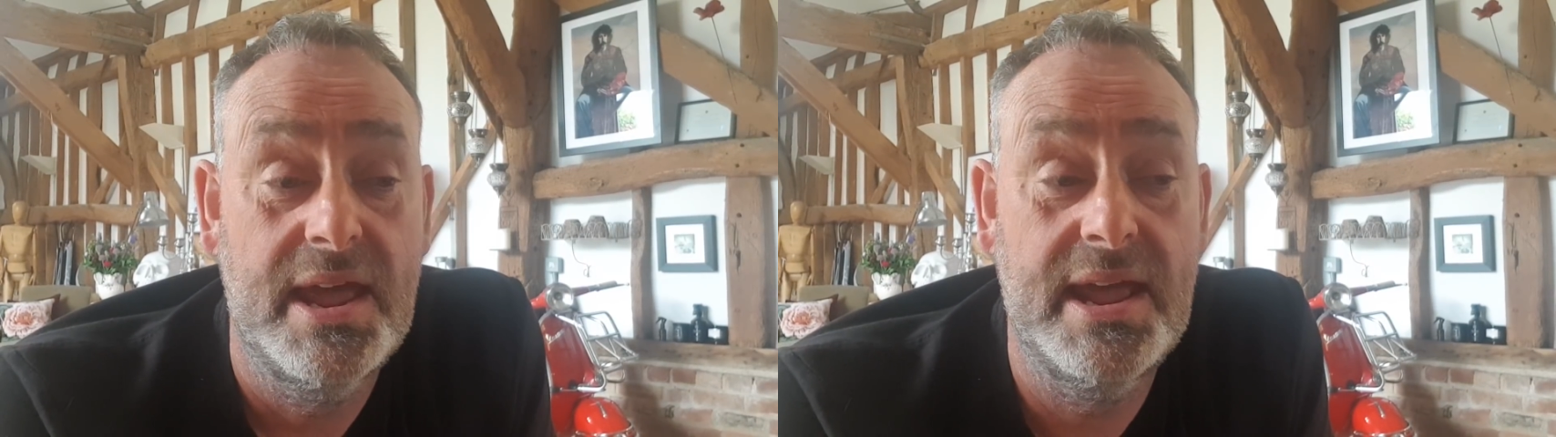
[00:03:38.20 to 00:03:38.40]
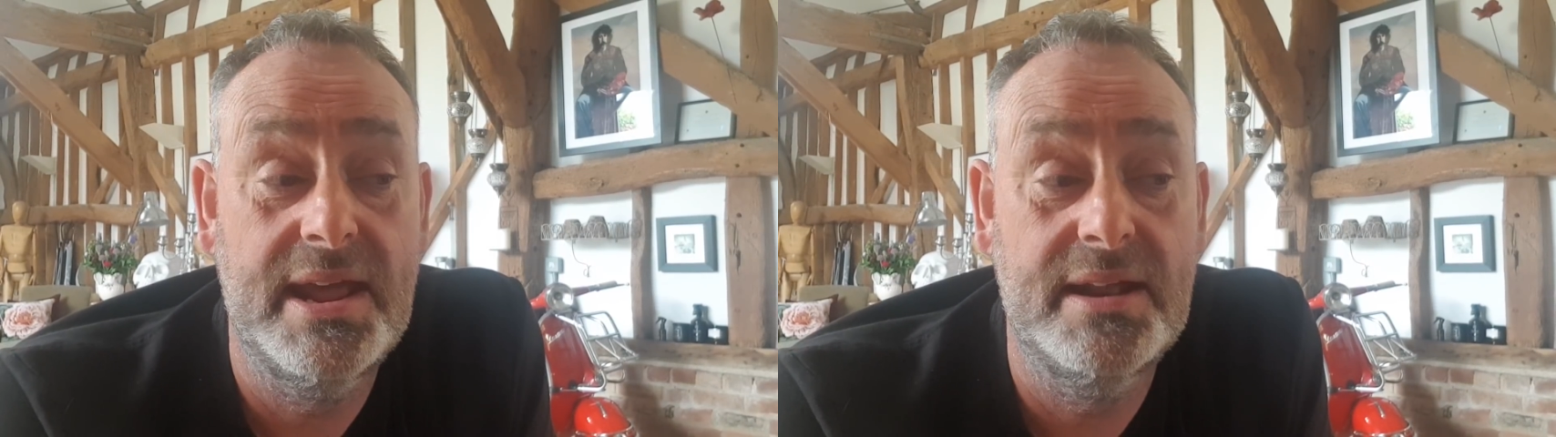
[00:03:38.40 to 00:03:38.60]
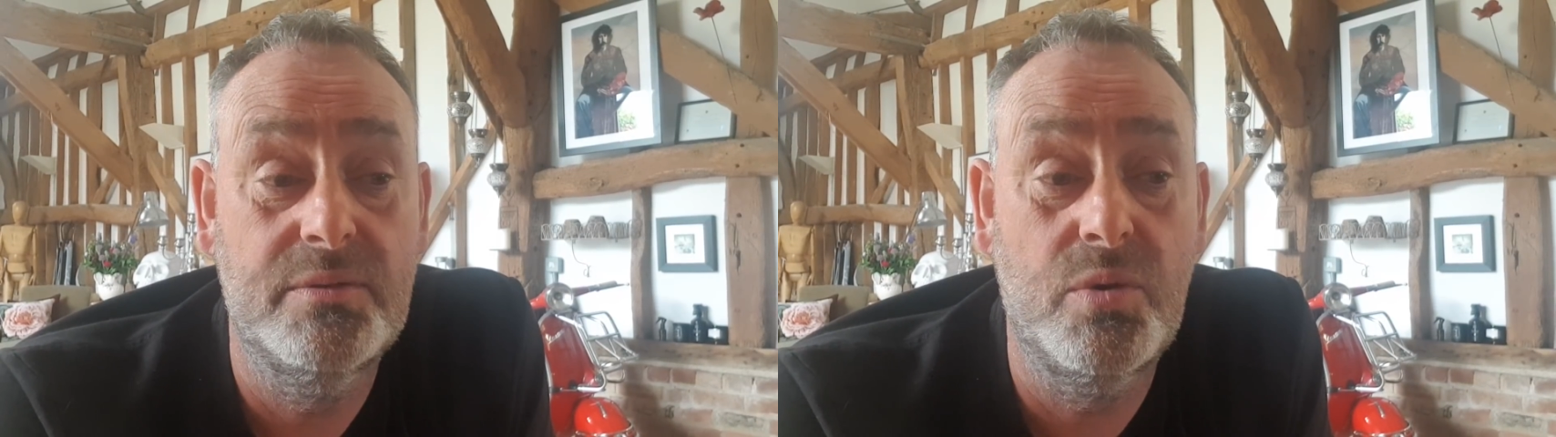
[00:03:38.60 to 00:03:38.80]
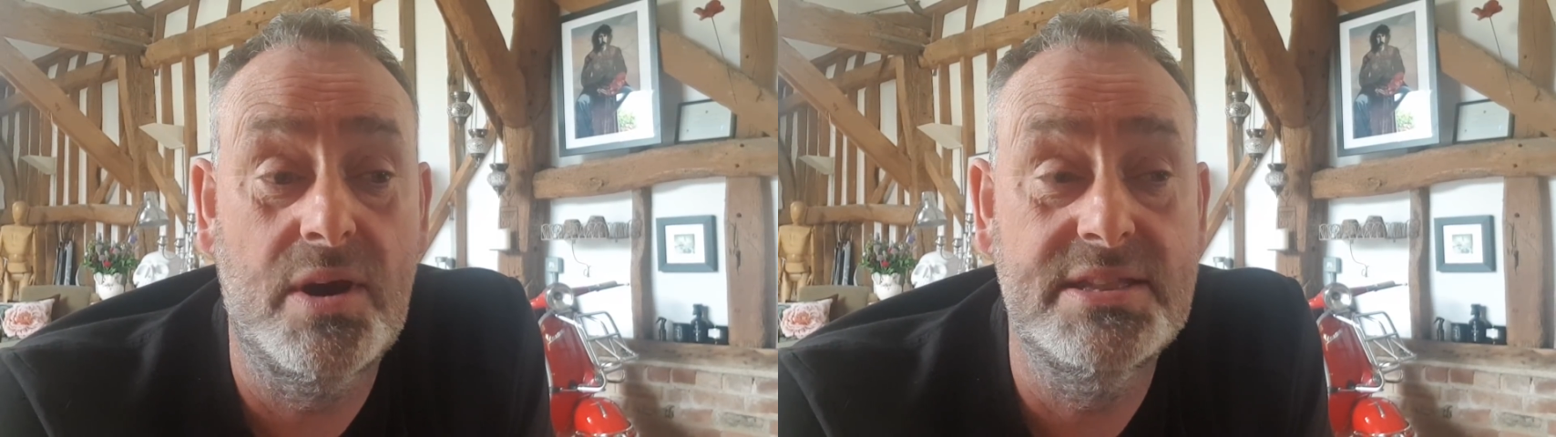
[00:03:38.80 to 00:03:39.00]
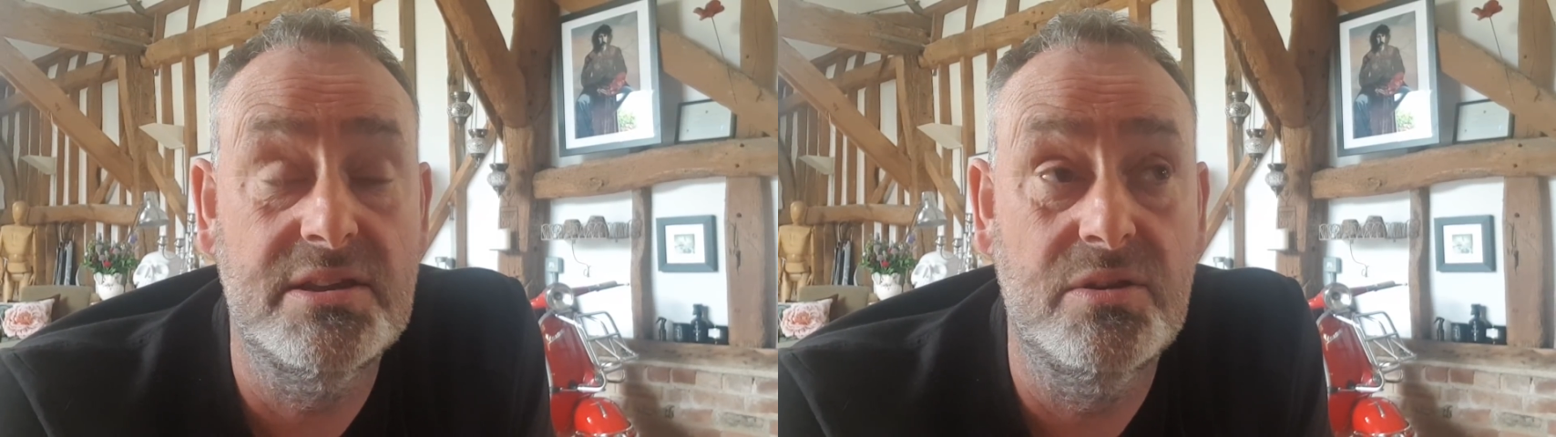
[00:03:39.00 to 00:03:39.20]
And what
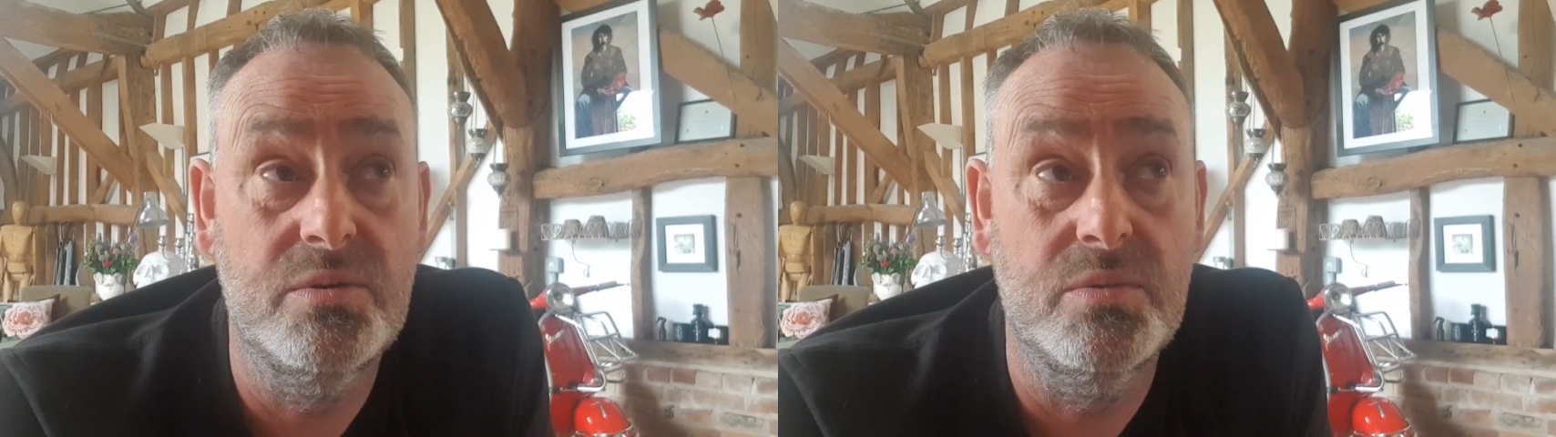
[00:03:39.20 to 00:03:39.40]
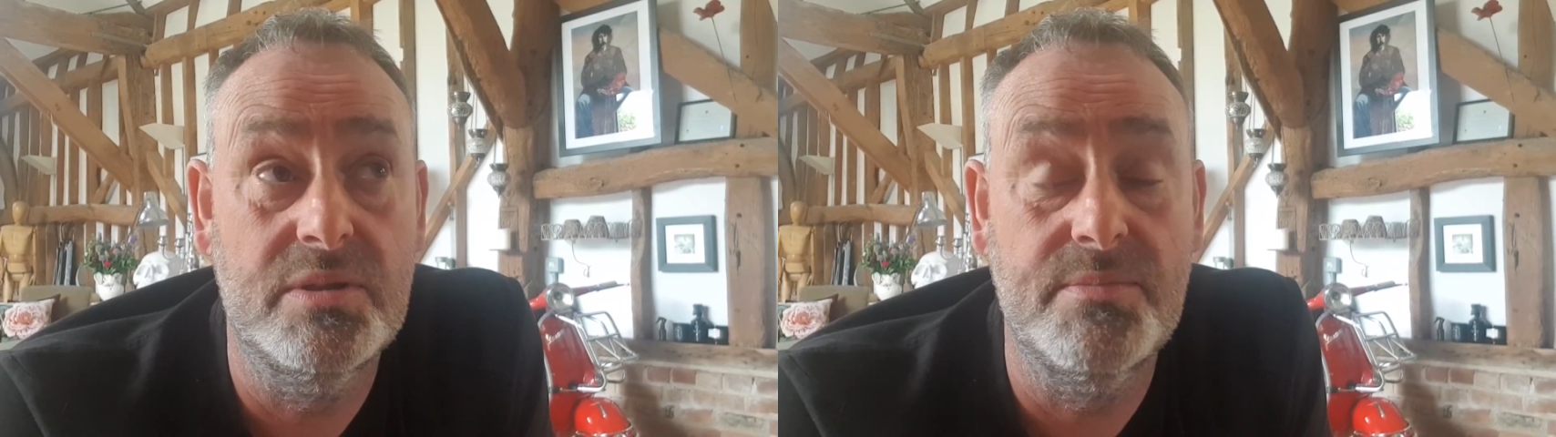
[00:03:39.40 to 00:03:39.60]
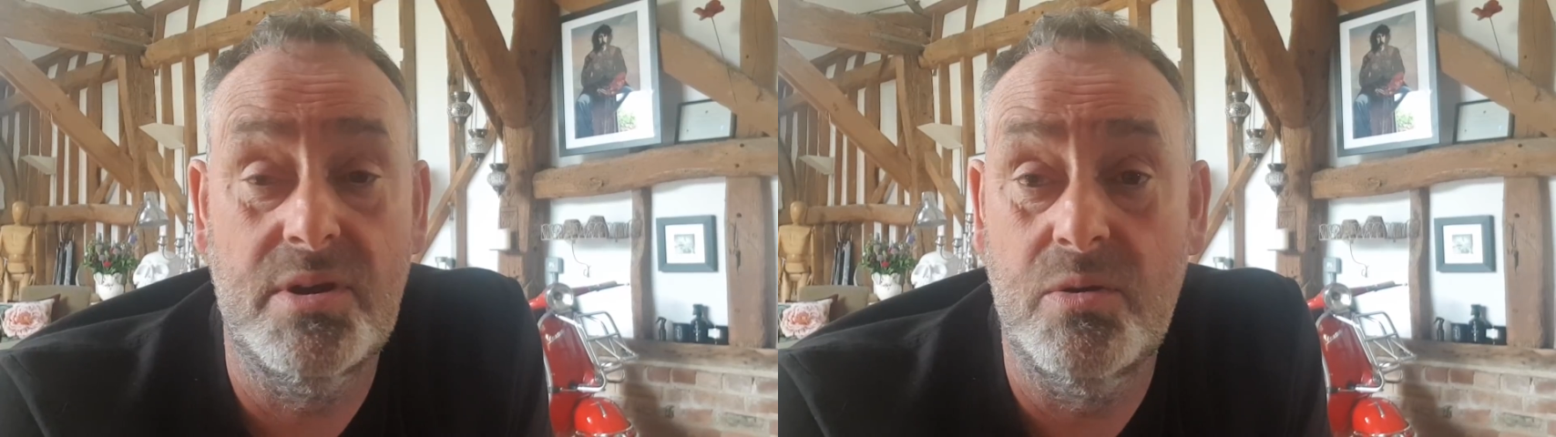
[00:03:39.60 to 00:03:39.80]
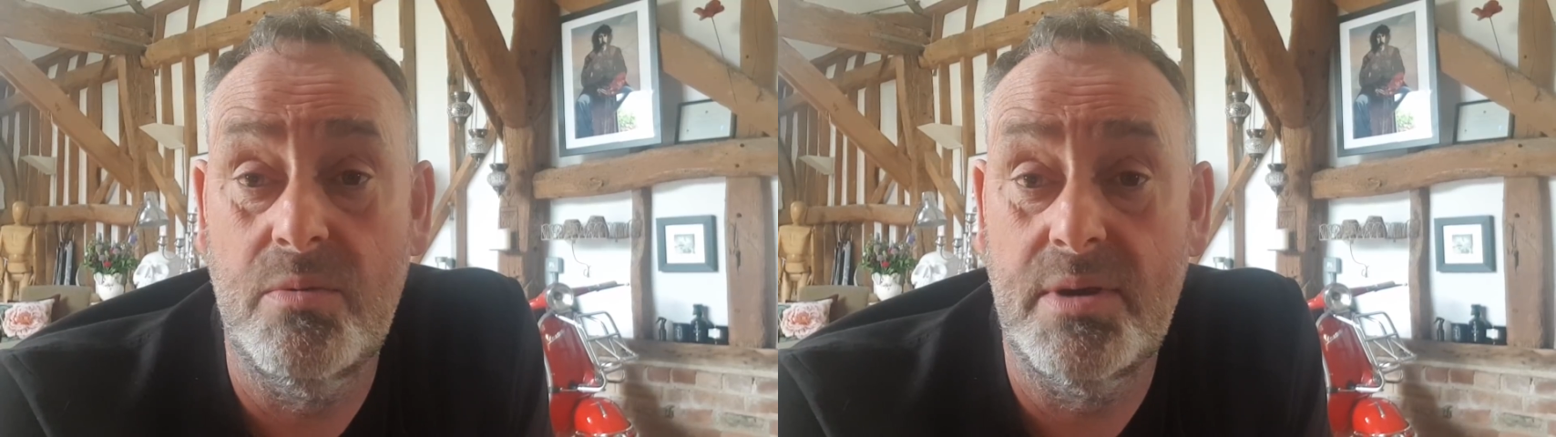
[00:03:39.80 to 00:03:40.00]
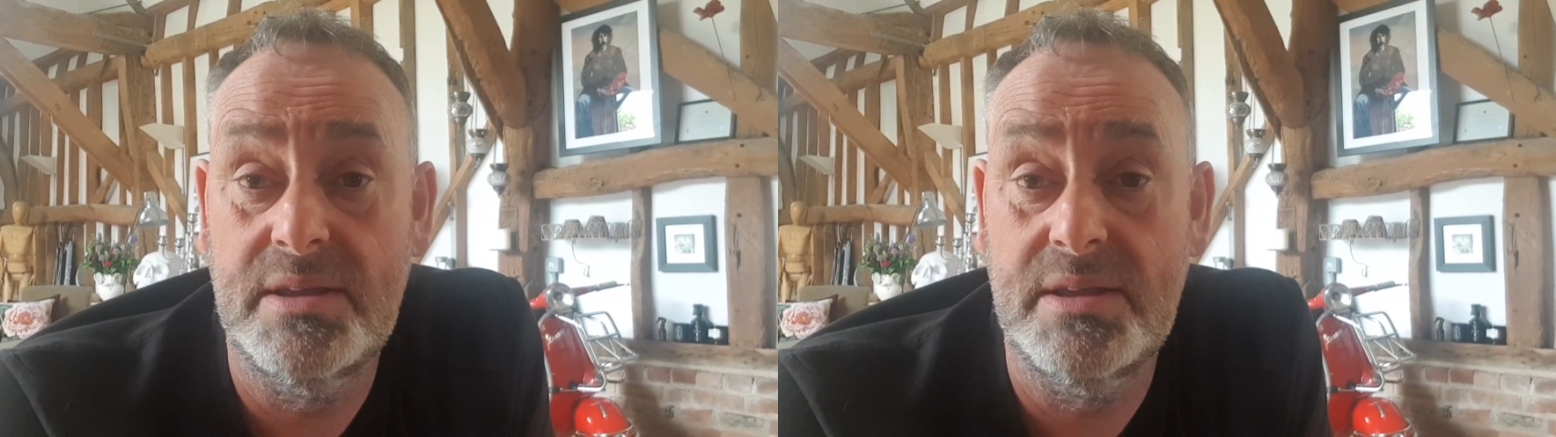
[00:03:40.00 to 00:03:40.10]
I do with all my